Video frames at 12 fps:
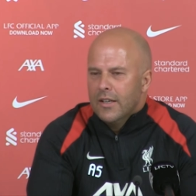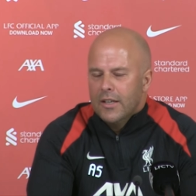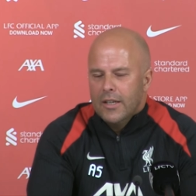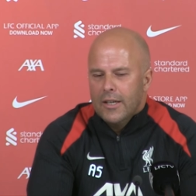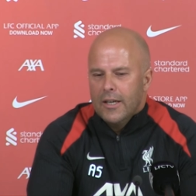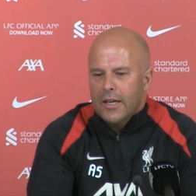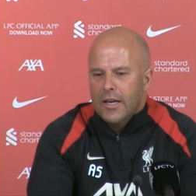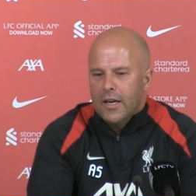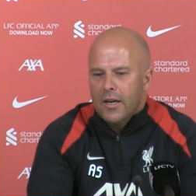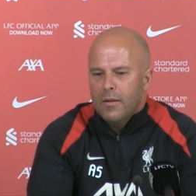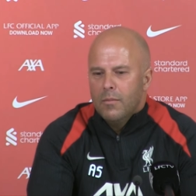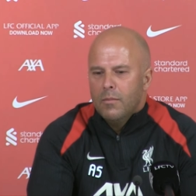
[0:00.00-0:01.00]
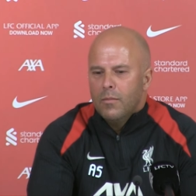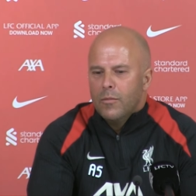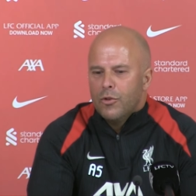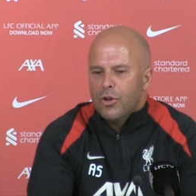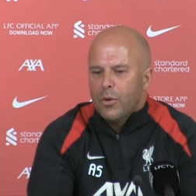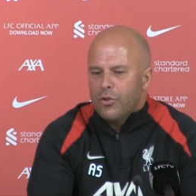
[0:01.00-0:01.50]

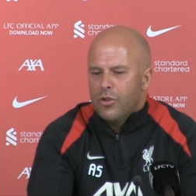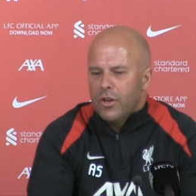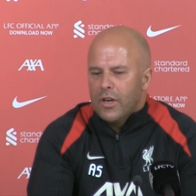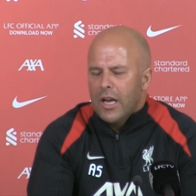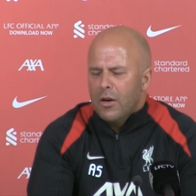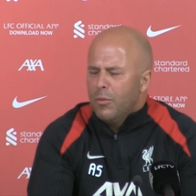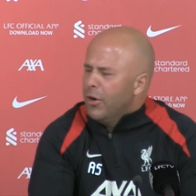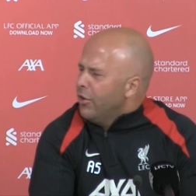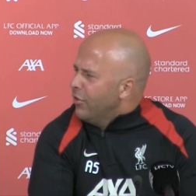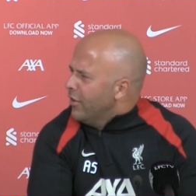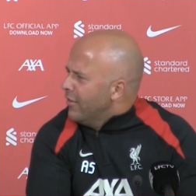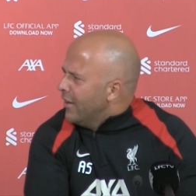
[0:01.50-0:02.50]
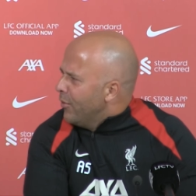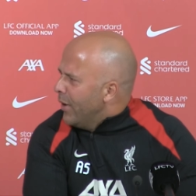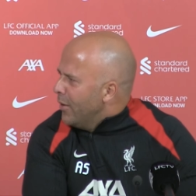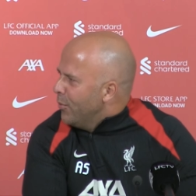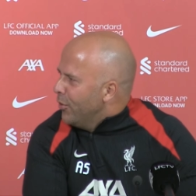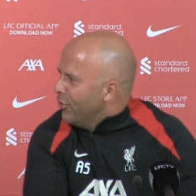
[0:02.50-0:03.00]
um, so it's uh, calibration, is that the
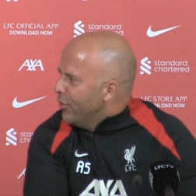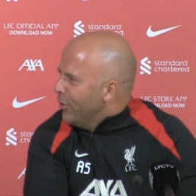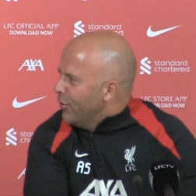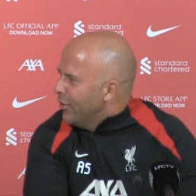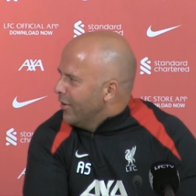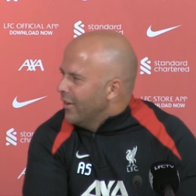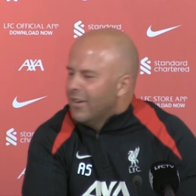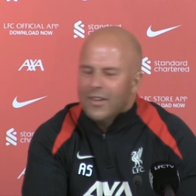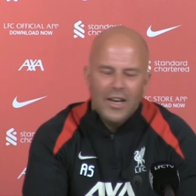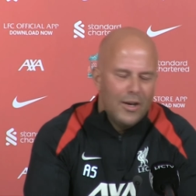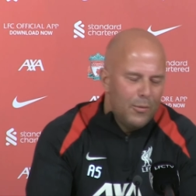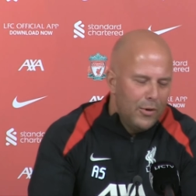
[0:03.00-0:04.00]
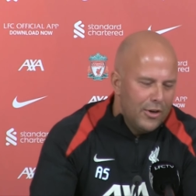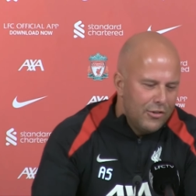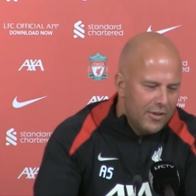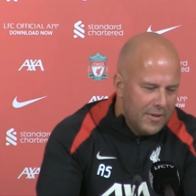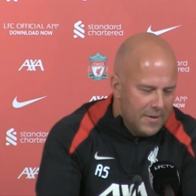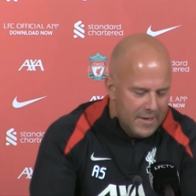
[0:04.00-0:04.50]
right word to use?
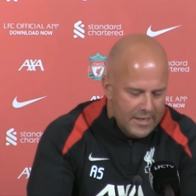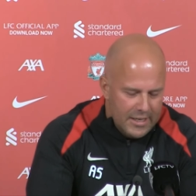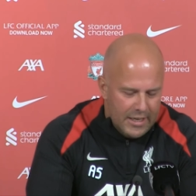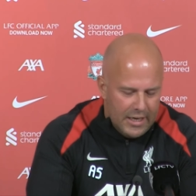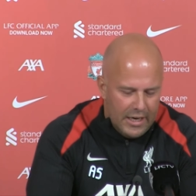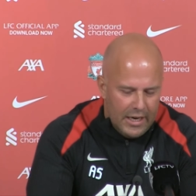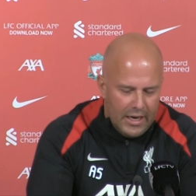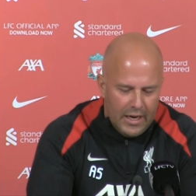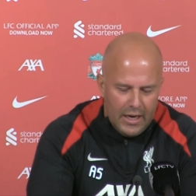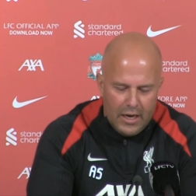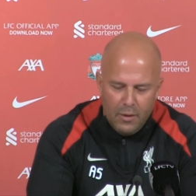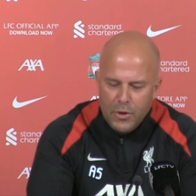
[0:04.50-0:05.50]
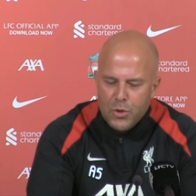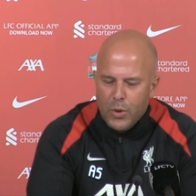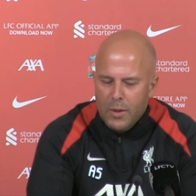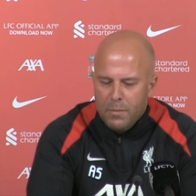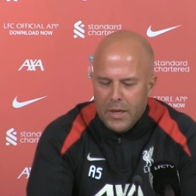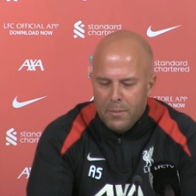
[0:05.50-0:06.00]
Calibration. Uh,
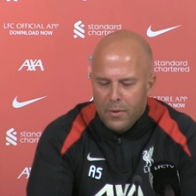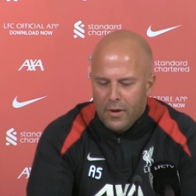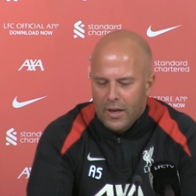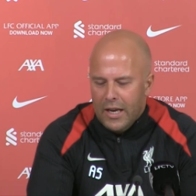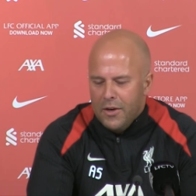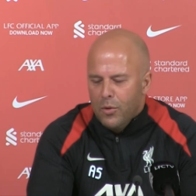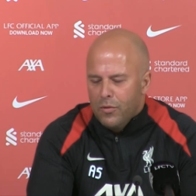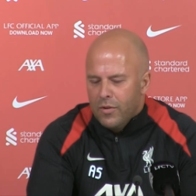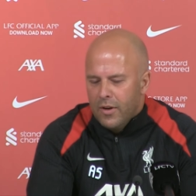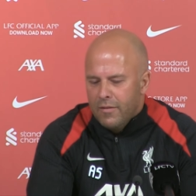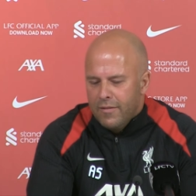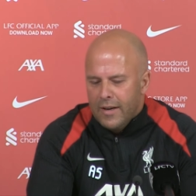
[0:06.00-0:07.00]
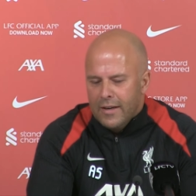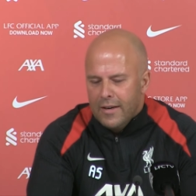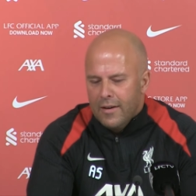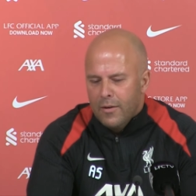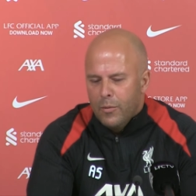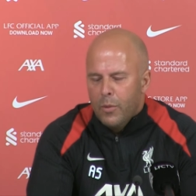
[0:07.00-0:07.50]
between people, I don't uh, think
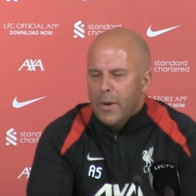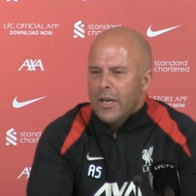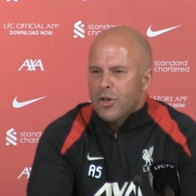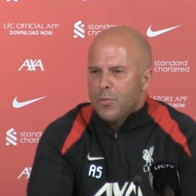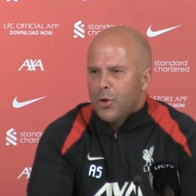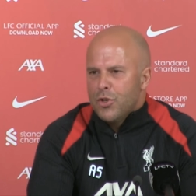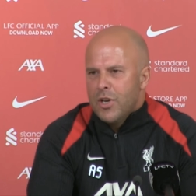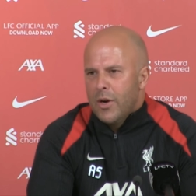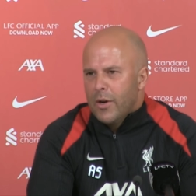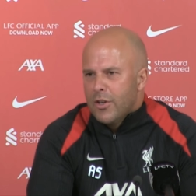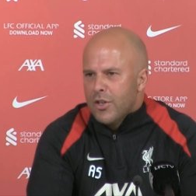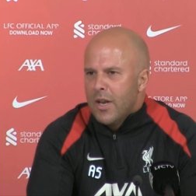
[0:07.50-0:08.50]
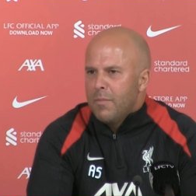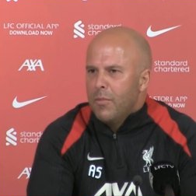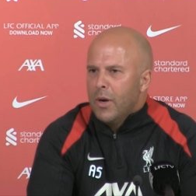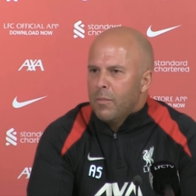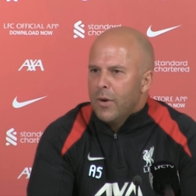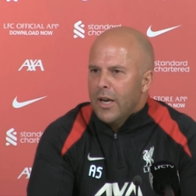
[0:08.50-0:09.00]
there were many sports directors that
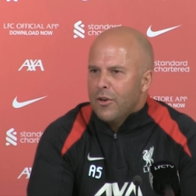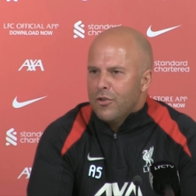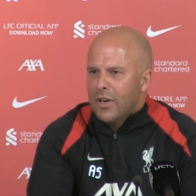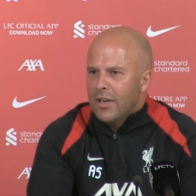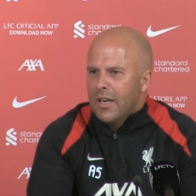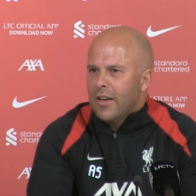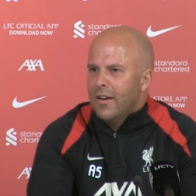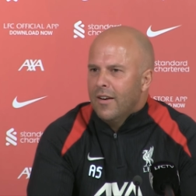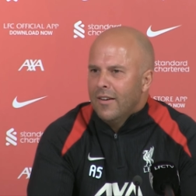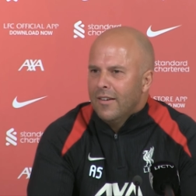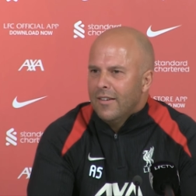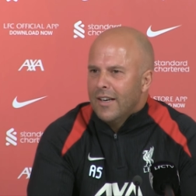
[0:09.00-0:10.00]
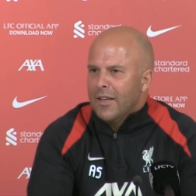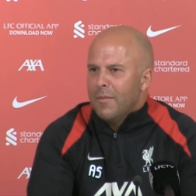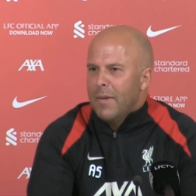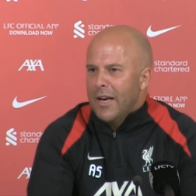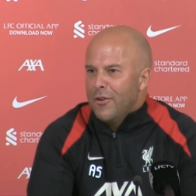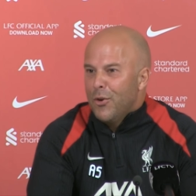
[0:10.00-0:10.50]
bring players in that the, uh, that the
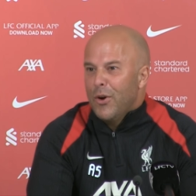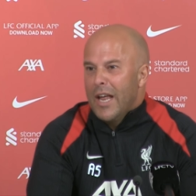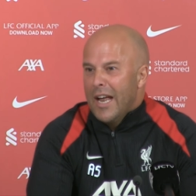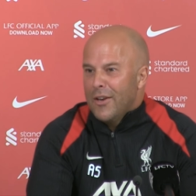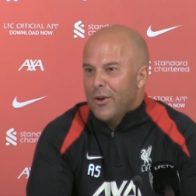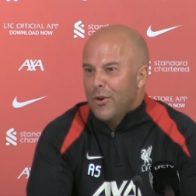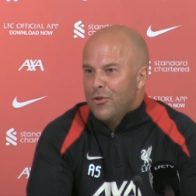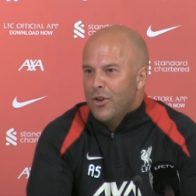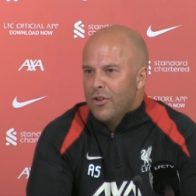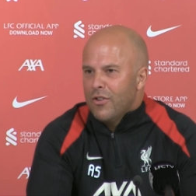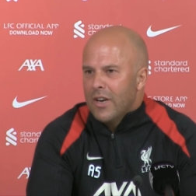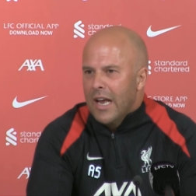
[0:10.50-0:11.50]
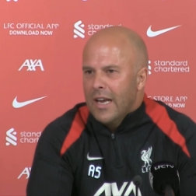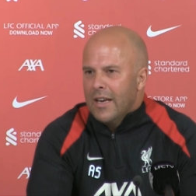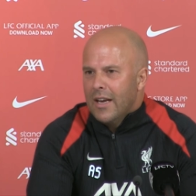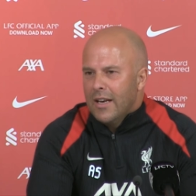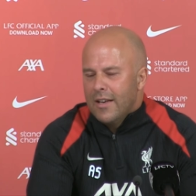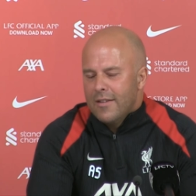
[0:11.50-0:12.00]
manager or the head coach doesn't
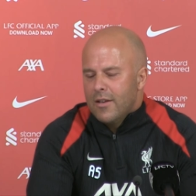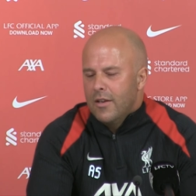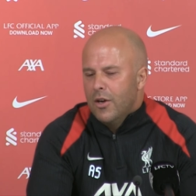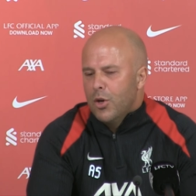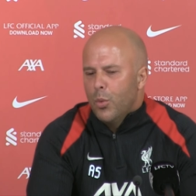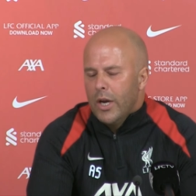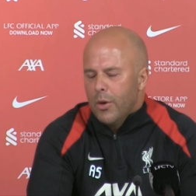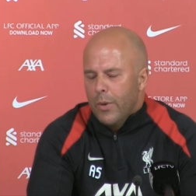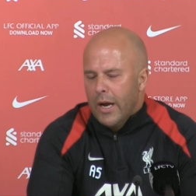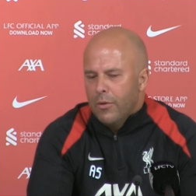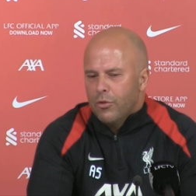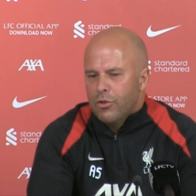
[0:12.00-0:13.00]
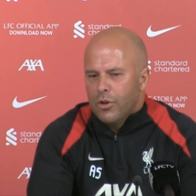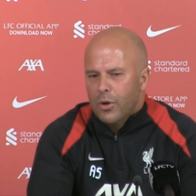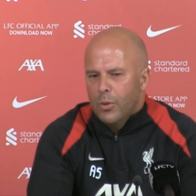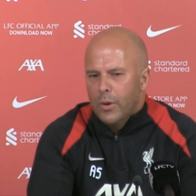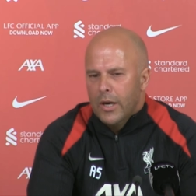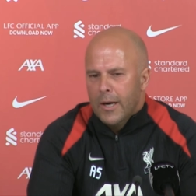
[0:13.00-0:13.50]
like, and it's the other way around.
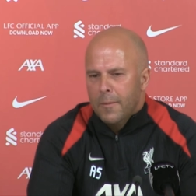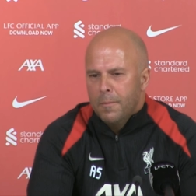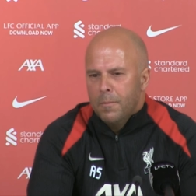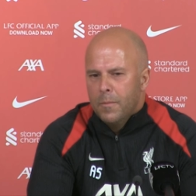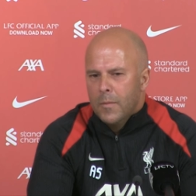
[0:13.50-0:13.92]
So, um,